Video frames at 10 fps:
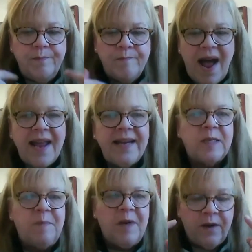my
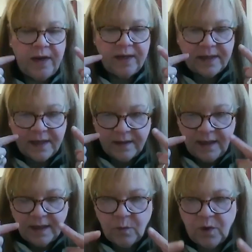experience
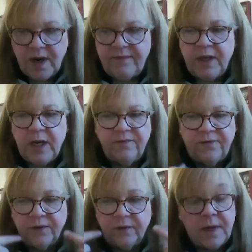and what I've done
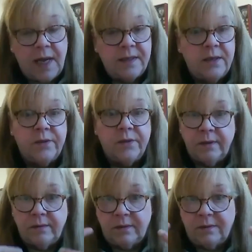for God
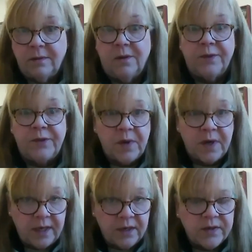knows over
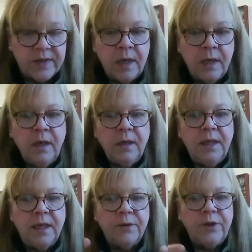20 years,
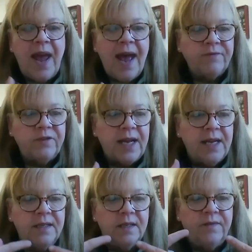you know, you have to
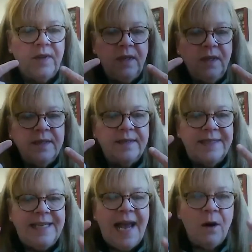kind of
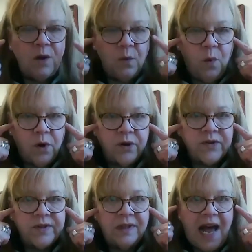see how it
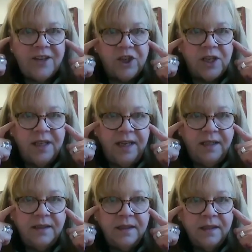works logically